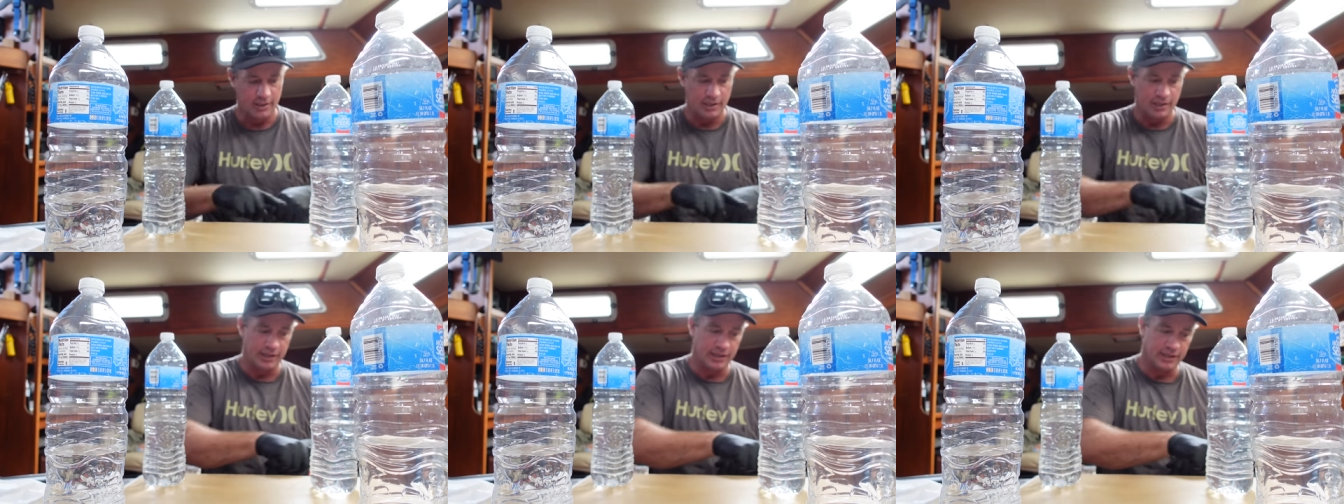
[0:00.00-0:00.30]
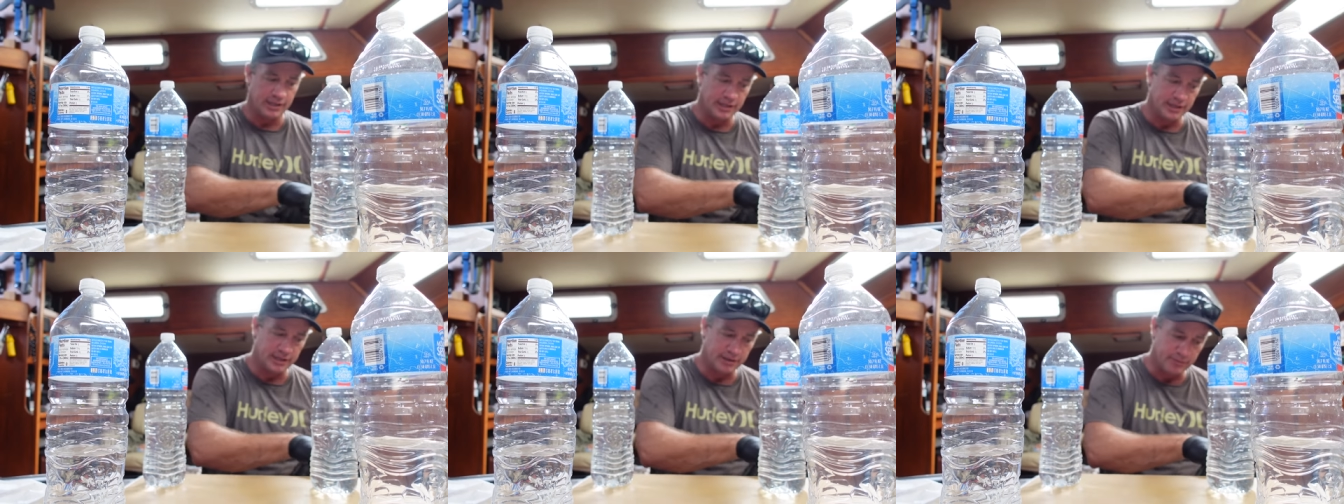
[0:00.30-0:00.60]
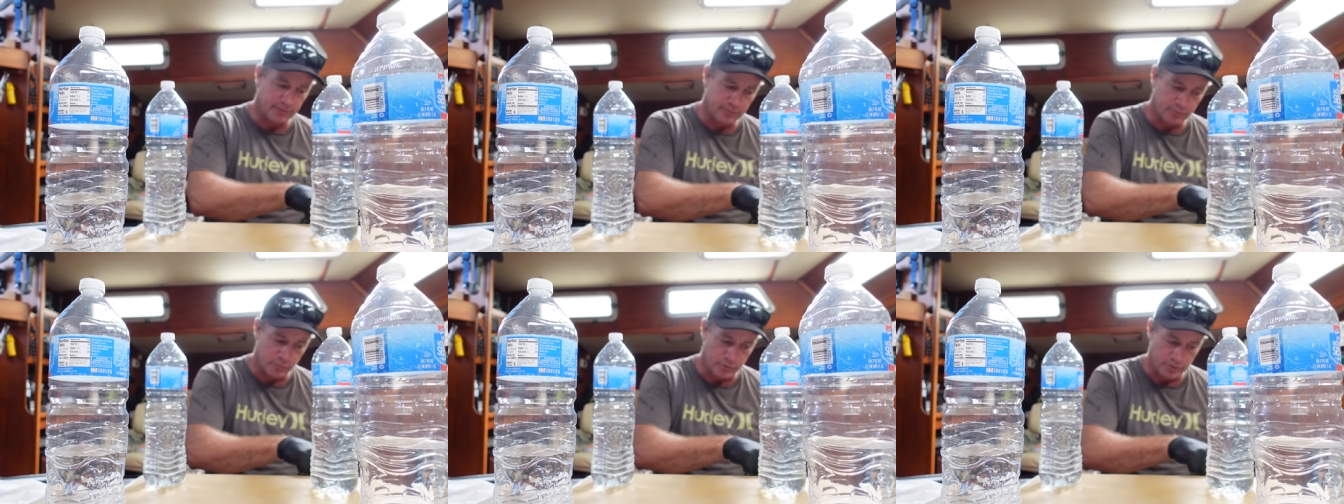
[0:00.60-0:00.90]
and
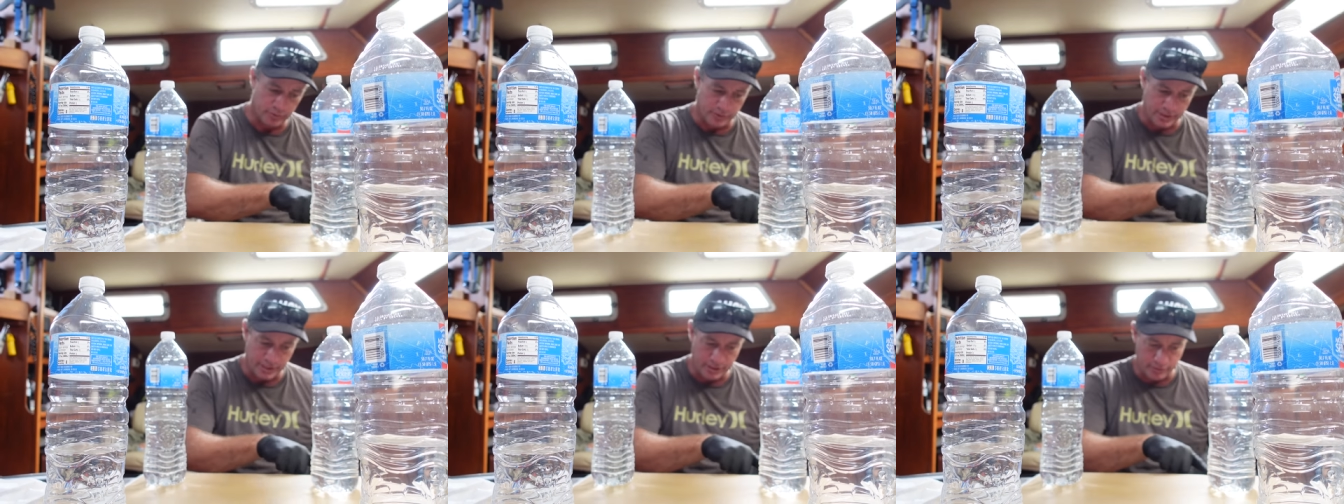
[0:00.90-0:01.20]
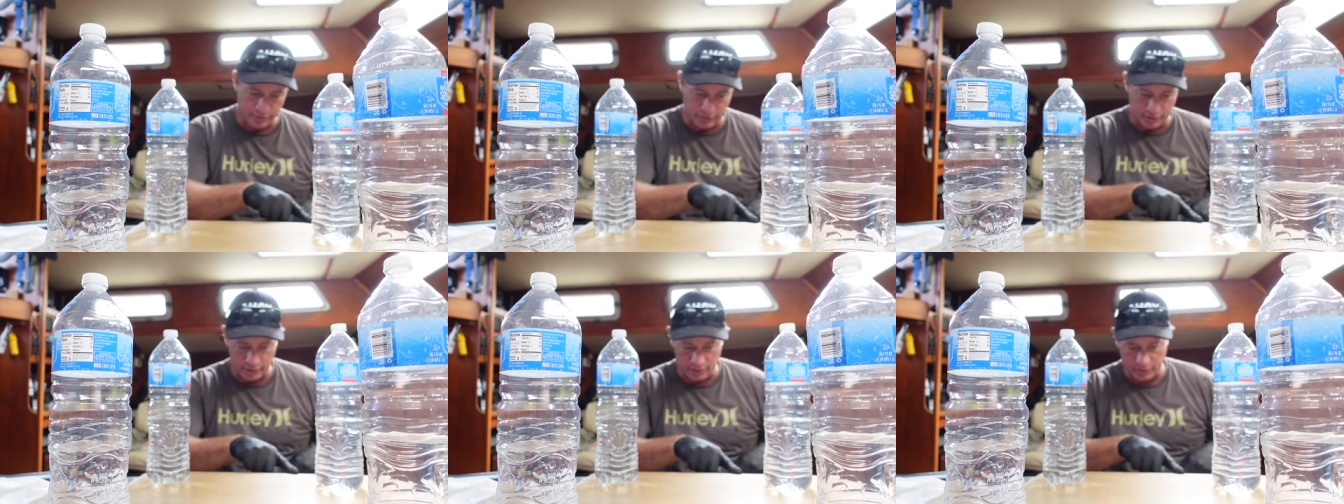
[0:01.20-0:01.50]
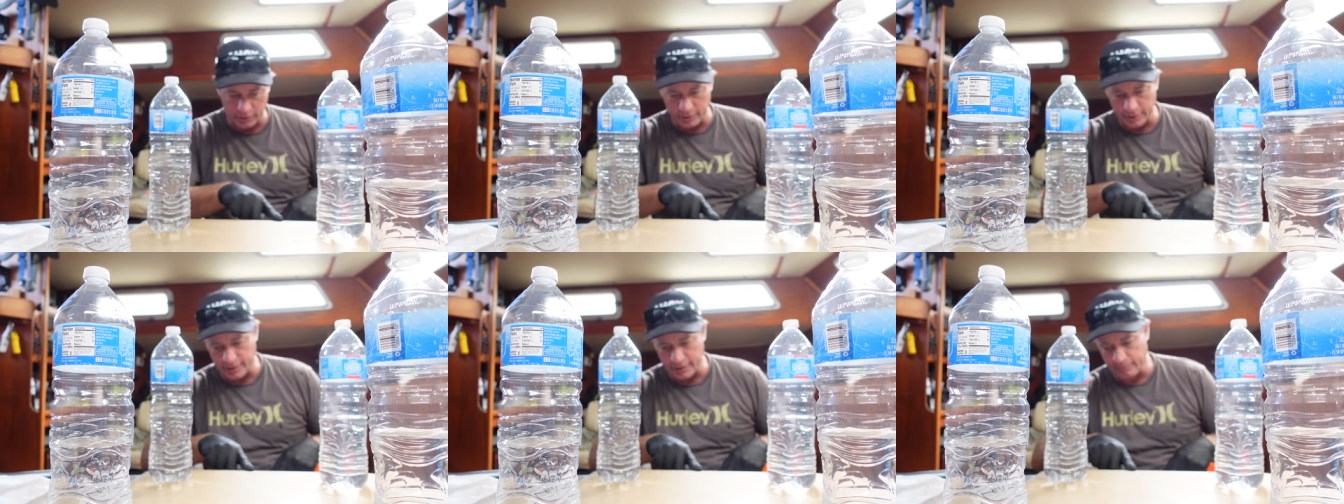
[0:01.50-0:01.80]
then we'll go
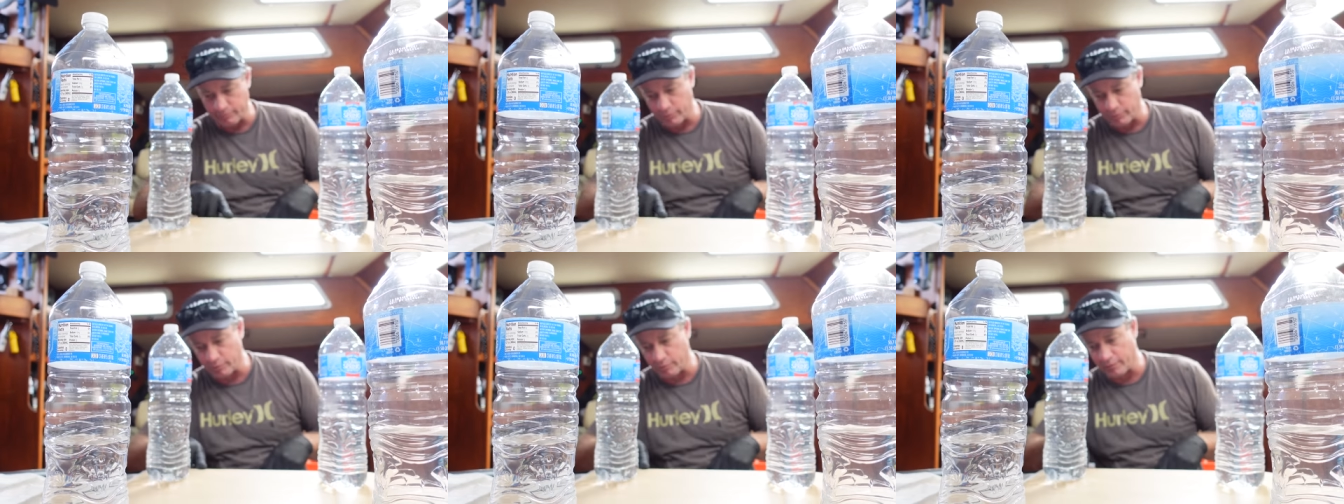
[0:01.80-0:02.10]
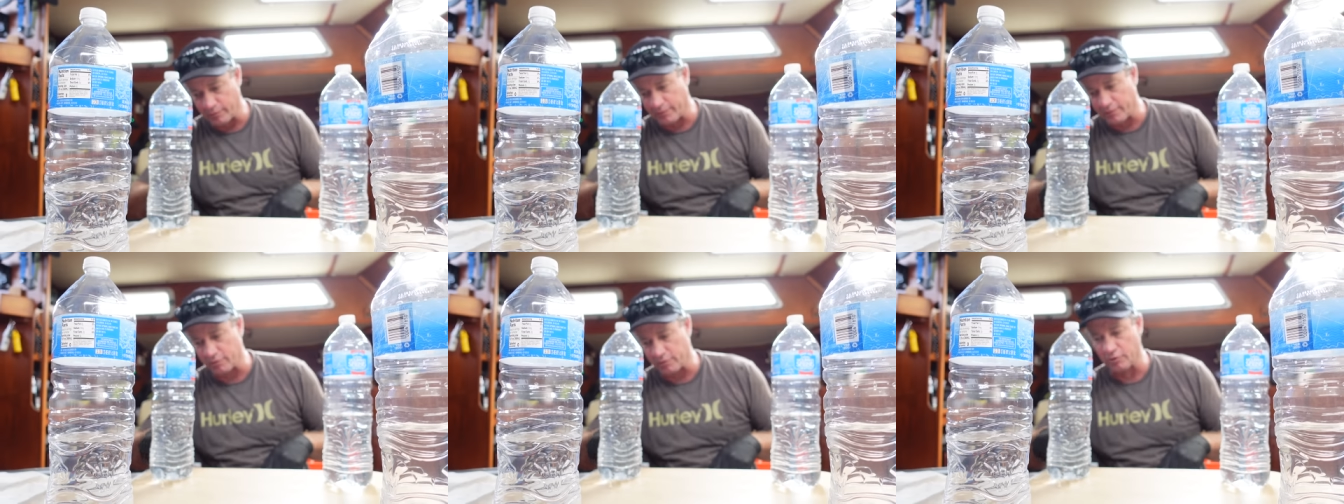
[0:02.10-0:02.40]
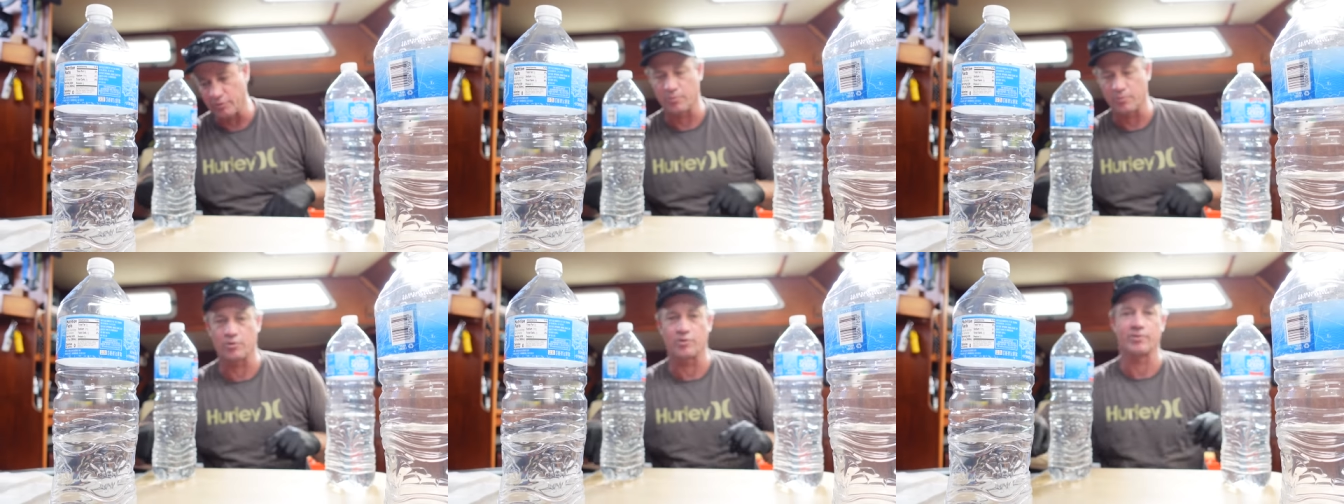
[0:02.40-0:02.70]
along and we'll fill
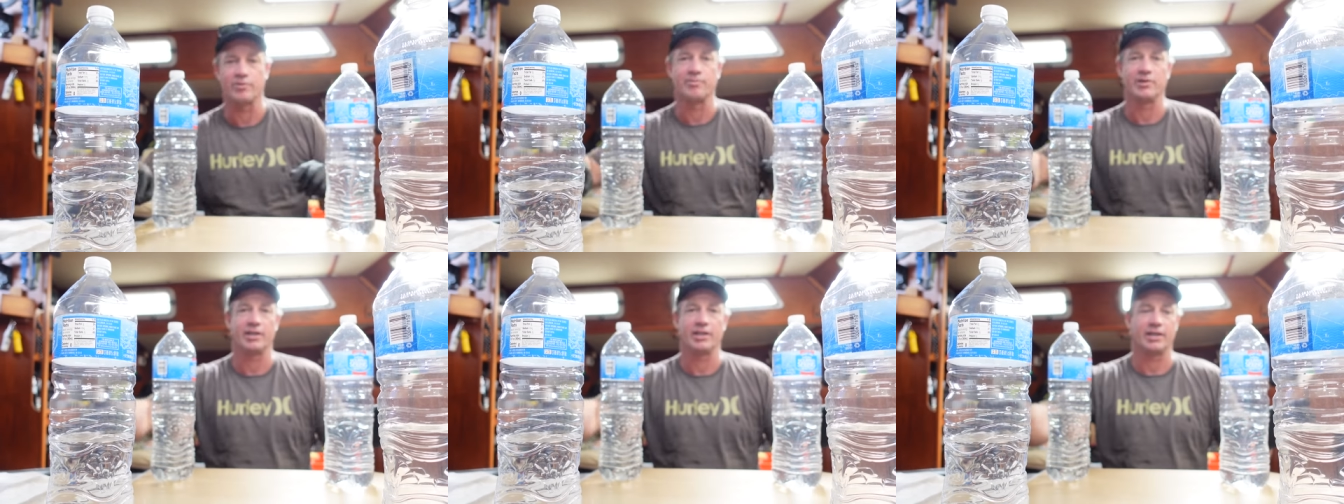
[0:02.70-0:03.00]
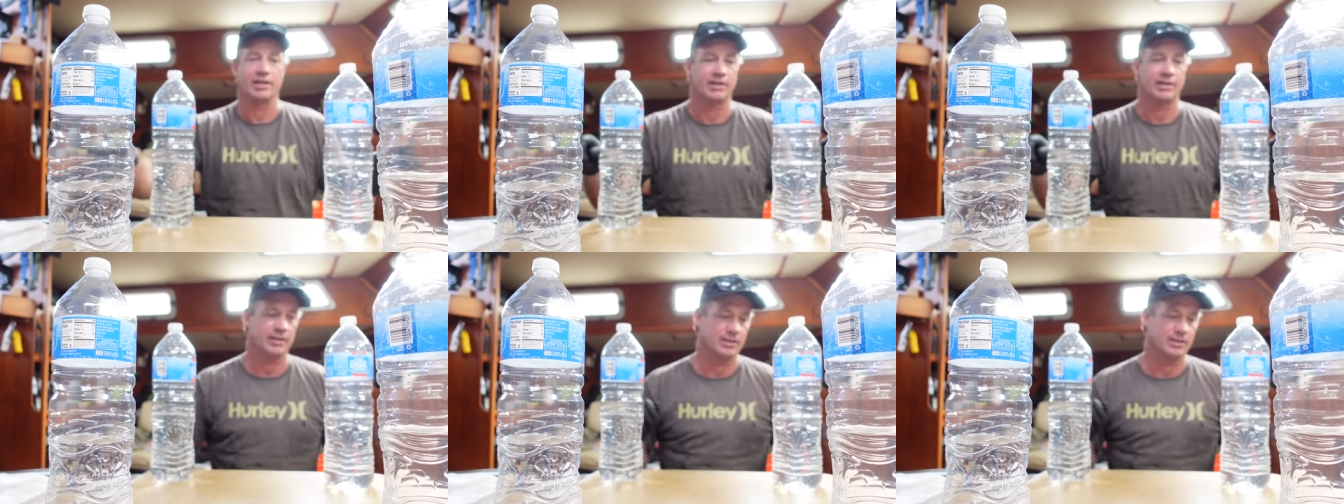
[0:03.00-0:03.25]
the perimeter